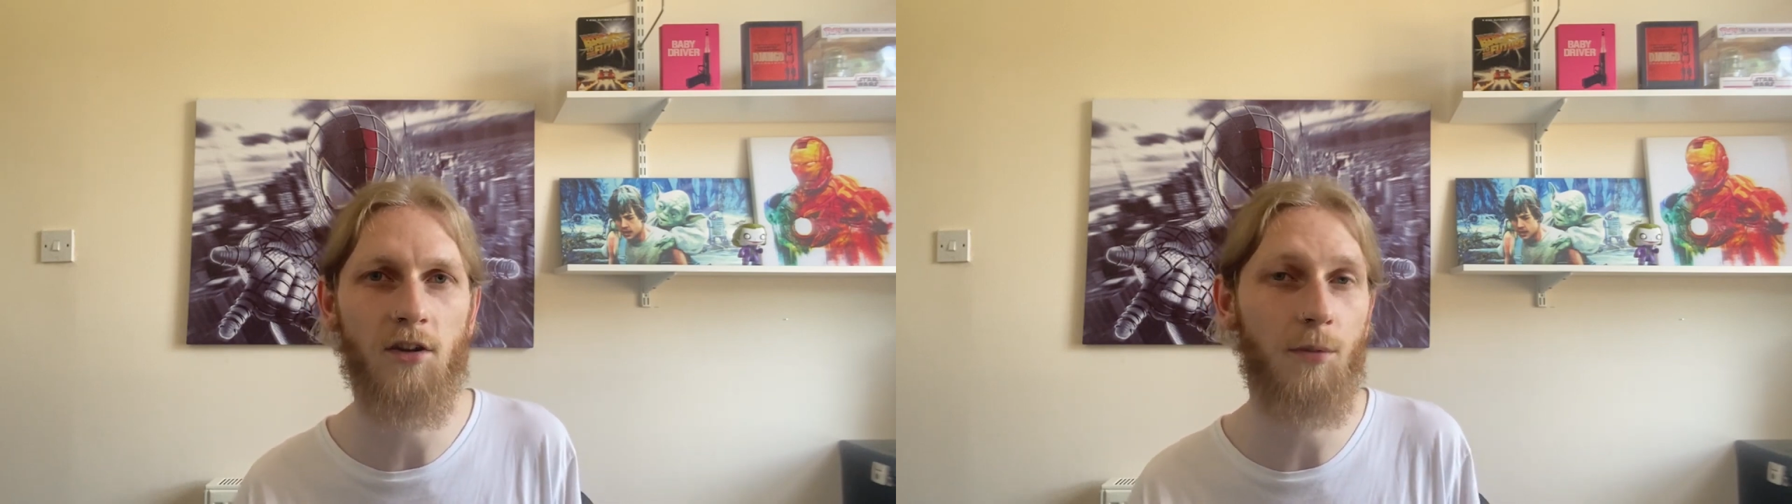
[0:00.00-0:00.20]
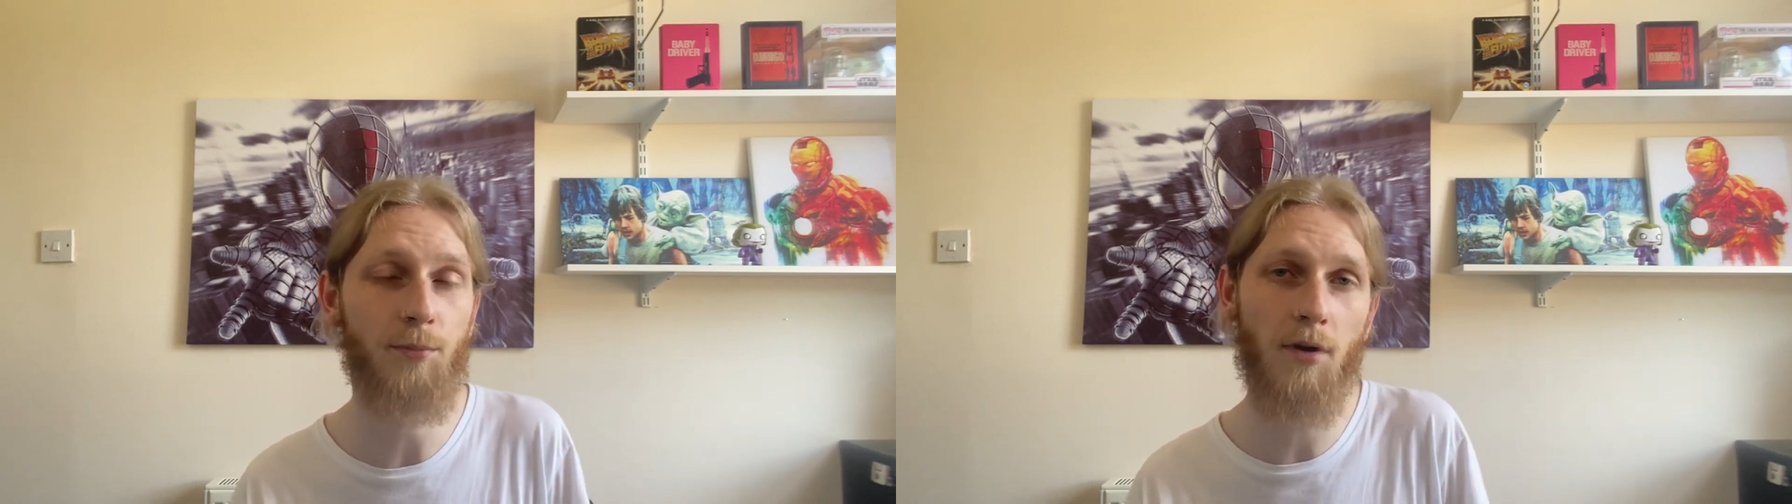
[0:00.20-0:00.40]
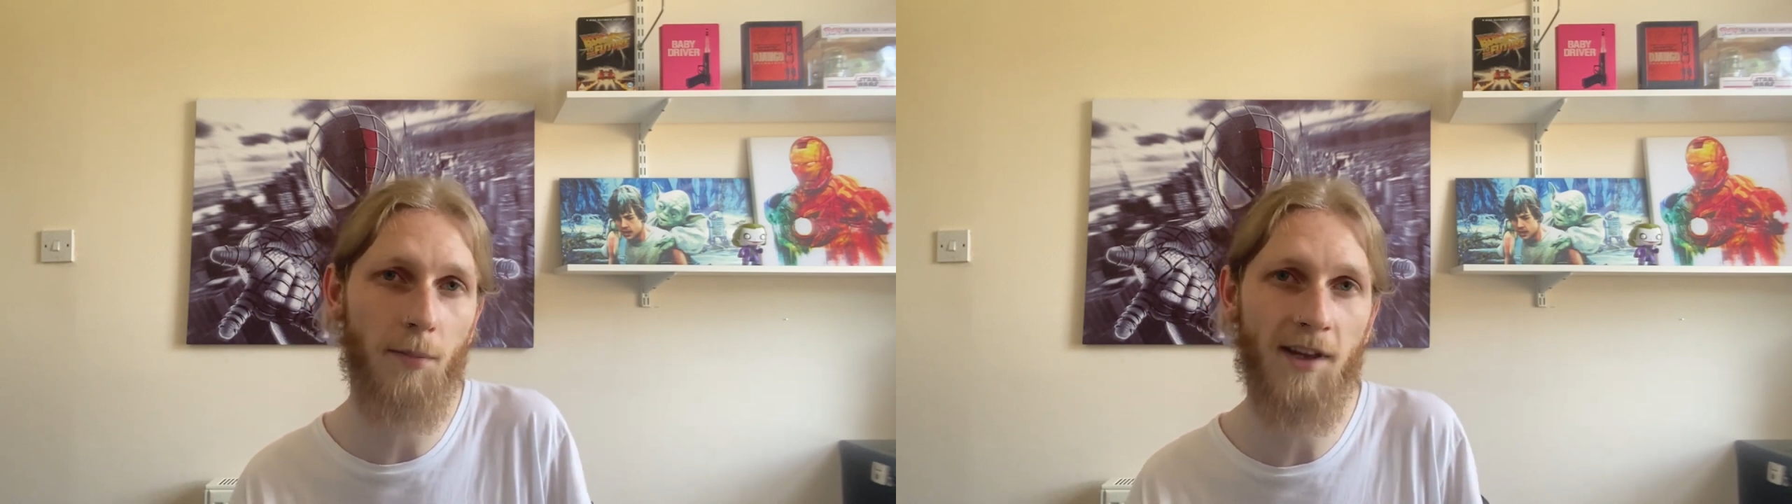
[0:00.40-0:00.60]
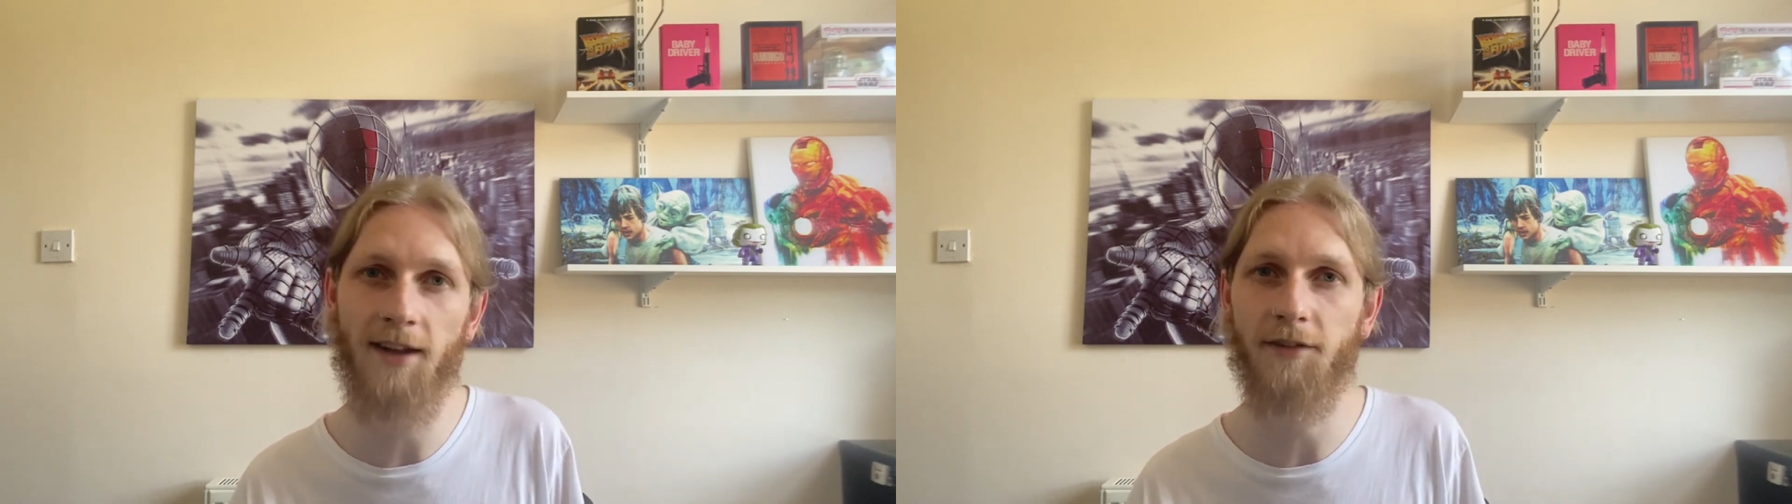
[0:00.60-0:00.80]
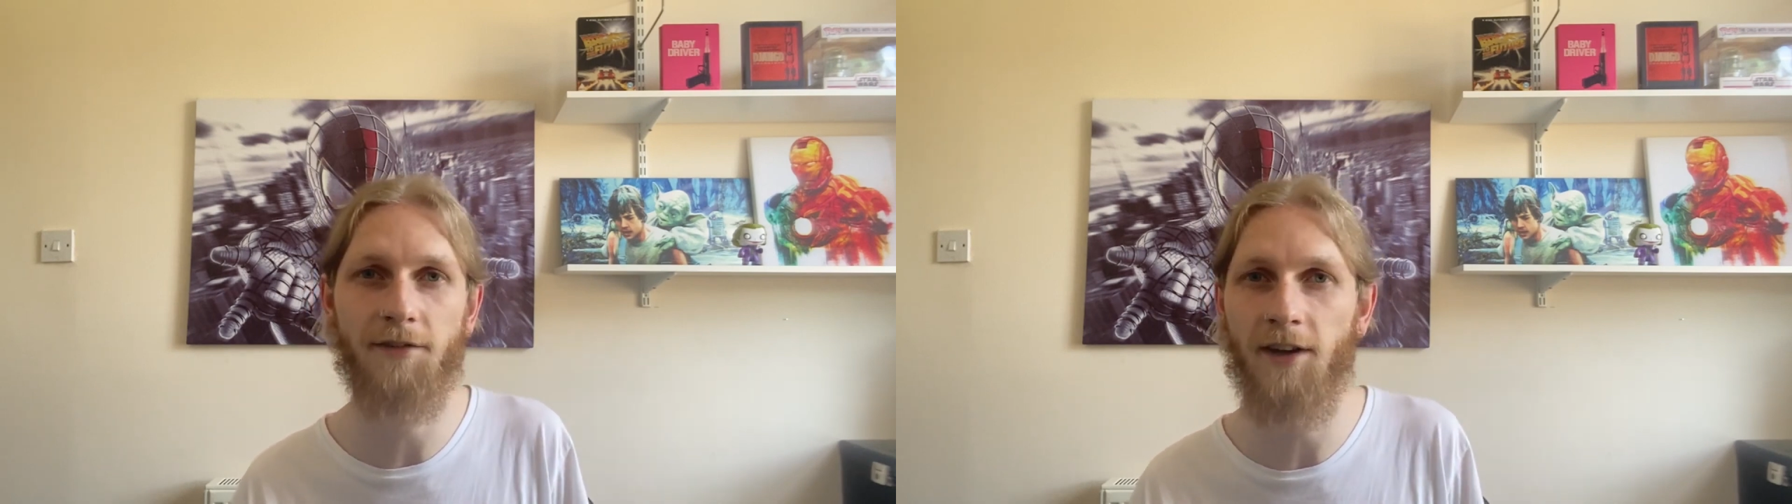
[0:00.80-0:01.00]
you'll probably
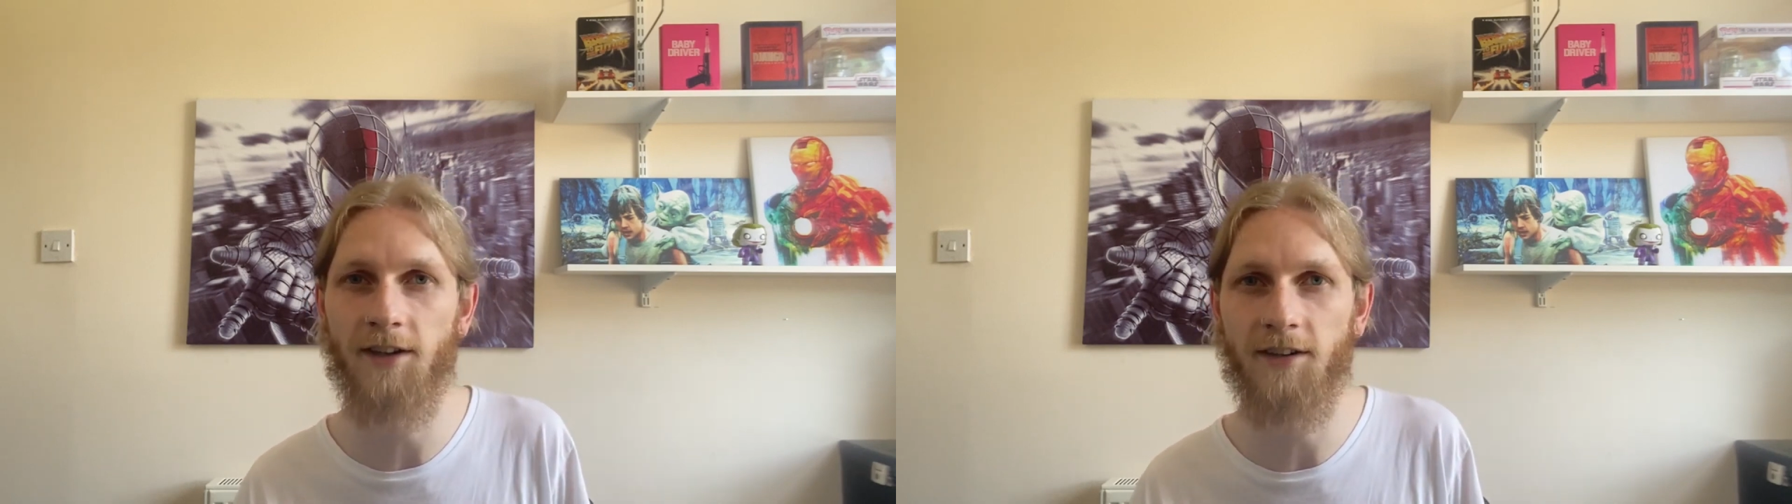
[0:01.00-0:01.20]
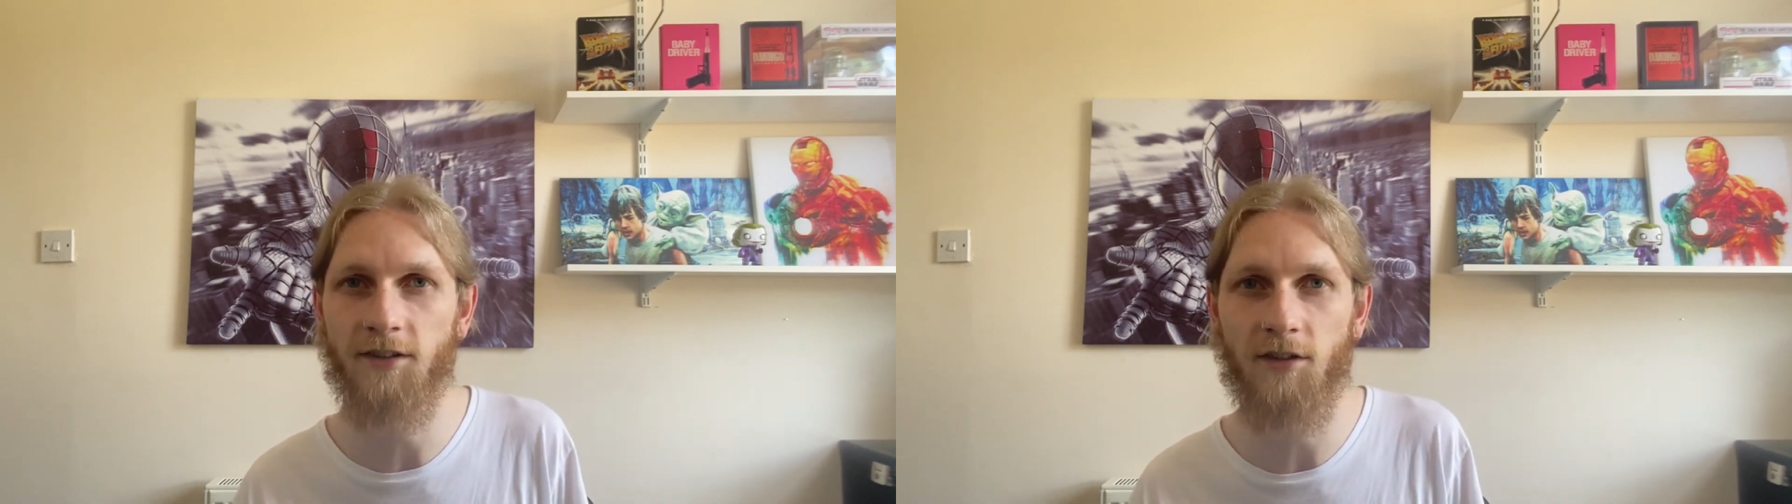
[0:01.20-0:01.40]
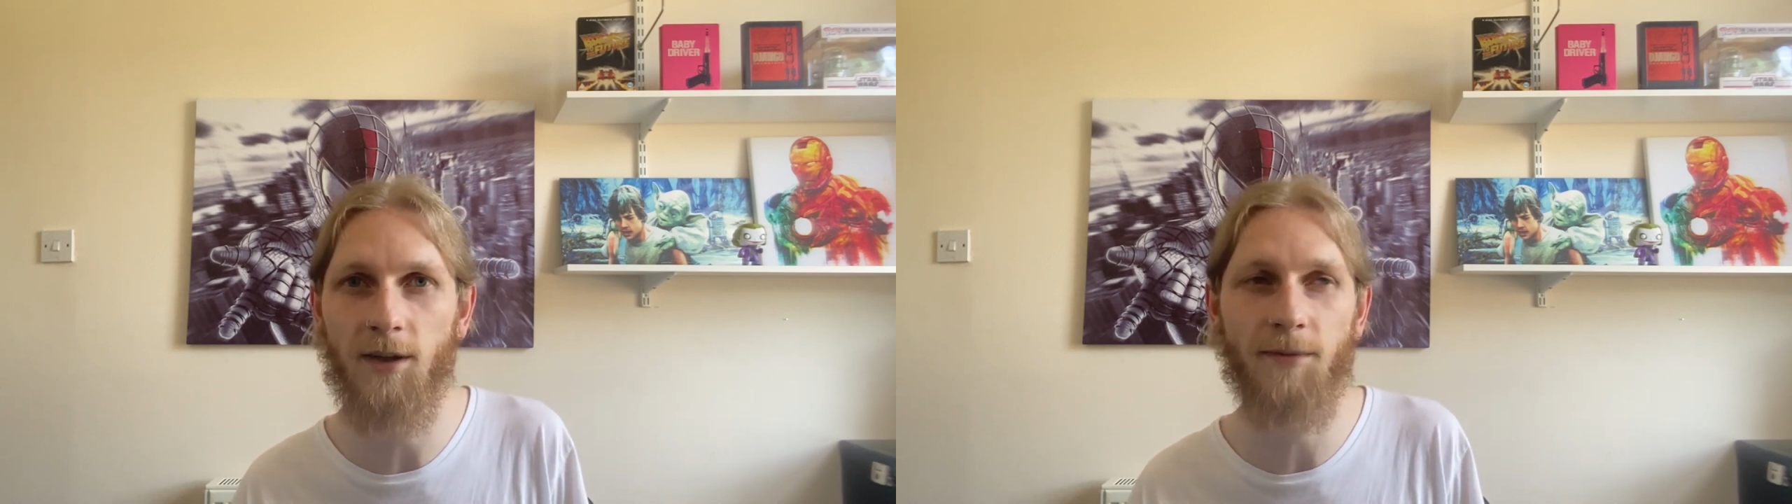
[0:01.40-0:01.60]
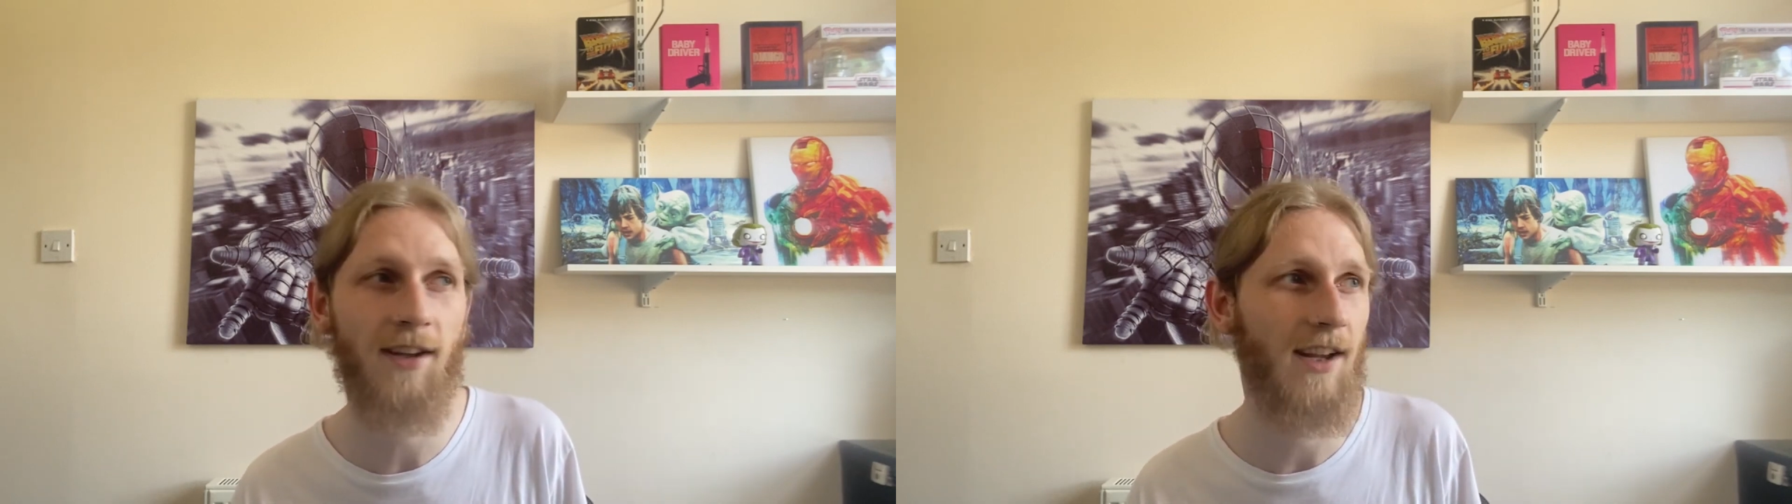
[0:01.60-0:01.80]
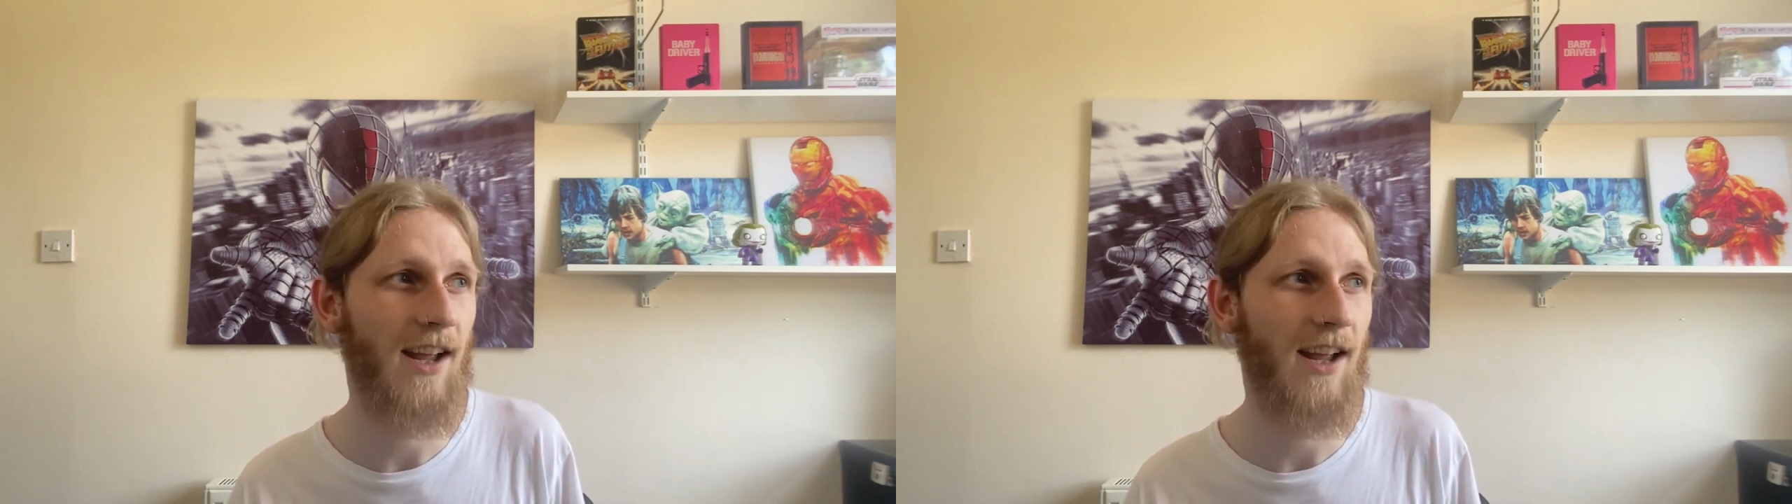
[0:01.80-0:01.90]
ever find in a script,